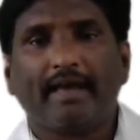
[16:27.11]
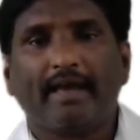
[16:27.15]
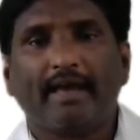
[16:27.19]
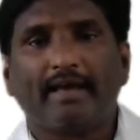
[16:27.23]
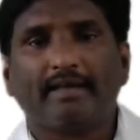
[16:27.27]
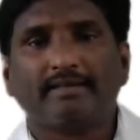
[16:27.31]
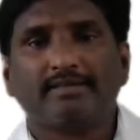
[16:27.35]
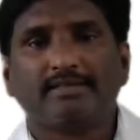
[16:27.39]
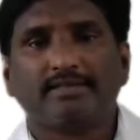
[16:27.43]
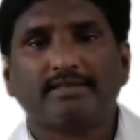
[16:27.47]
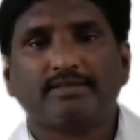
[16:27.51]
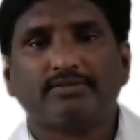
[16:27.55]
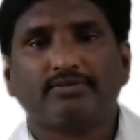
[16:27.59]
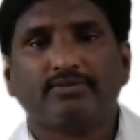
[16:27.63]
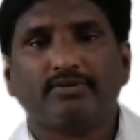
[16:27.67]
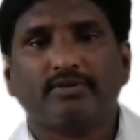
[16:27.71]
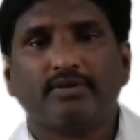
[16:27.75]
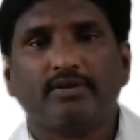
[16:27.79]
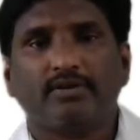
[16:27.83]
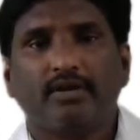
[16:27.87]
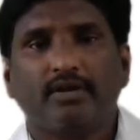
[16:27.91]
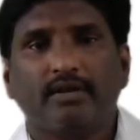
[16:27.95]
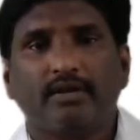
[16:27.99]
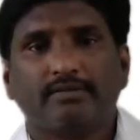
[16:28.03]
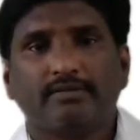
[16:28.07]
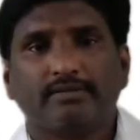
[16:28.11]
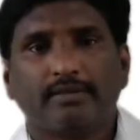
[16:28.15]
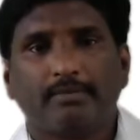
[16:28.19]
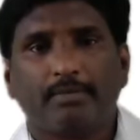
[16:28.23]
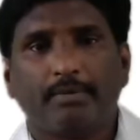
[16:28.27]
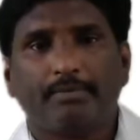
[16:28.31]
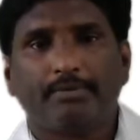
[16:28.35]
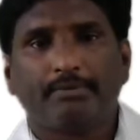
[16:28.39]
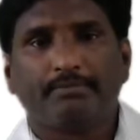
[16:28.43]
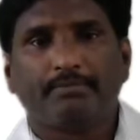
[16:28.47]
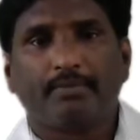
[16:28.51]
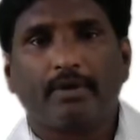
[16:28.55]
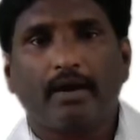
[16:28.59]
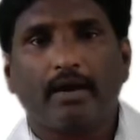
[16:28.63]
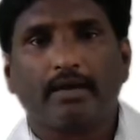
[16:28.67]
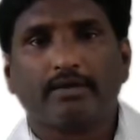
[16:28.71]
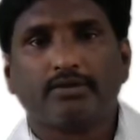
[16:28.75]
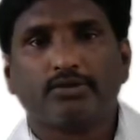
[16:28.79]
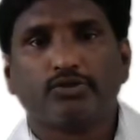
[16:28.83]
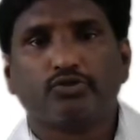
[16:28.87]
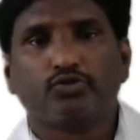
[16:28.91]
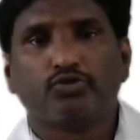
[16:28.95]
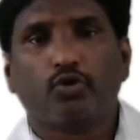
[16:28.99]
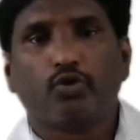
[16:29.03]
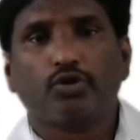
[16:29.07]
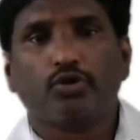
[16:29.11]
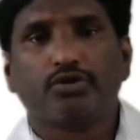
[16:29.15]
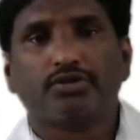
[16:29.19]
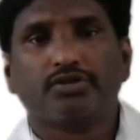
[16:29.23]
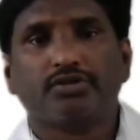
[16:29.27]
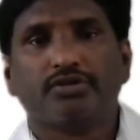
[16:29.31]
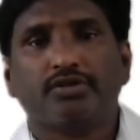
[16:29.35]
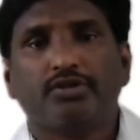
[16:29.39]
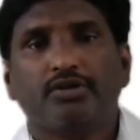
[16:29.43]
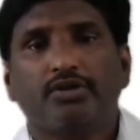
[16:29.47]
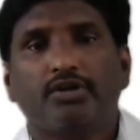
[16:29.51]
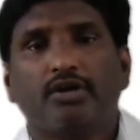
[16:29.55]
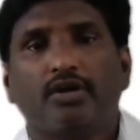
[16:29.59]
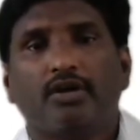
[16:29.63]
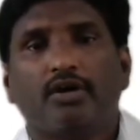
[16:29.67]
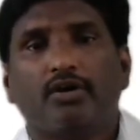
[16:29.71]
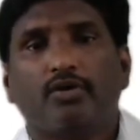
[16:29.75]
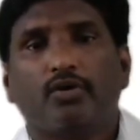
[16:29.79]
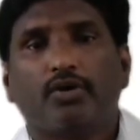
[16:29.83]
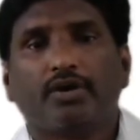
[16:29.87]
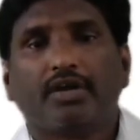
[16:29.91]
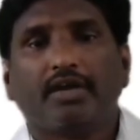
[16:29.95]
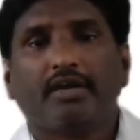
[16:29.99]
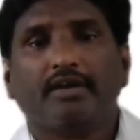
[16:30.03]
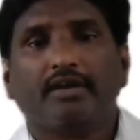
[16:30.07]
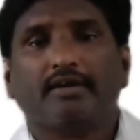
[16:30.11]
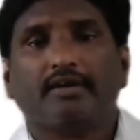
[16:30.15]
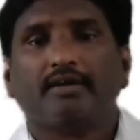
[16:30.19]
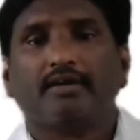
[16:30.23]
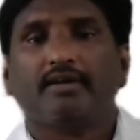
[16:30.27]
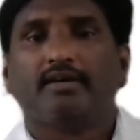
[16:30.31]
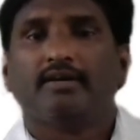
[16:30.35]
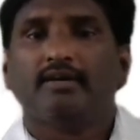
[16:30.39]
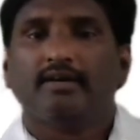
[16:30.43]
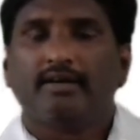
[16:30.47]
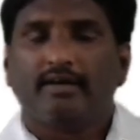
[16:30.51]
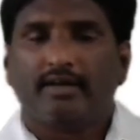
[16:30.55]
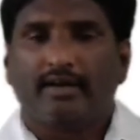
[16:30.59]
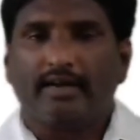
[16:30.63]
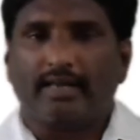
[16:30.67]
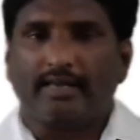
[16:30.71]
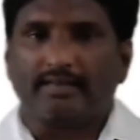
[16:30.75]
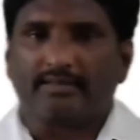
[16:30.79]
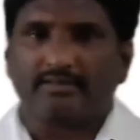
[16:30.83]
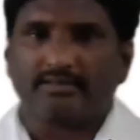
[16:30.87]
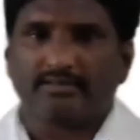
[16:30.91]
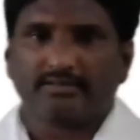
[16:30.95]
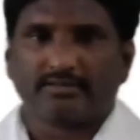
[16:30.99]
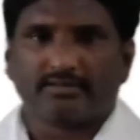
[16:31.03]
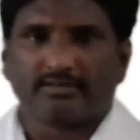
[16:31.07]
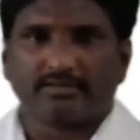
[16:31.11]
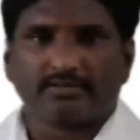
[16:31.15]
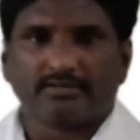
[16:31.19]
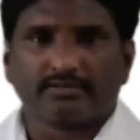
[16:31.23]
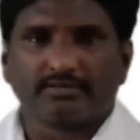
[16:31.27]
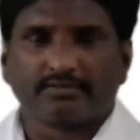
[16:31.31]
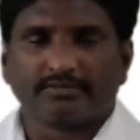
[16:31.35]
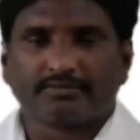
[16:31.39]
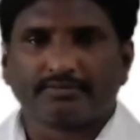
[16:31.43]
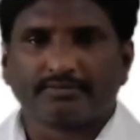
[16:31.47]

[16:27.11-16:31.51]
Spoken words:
as some of the part node. Okay, like this.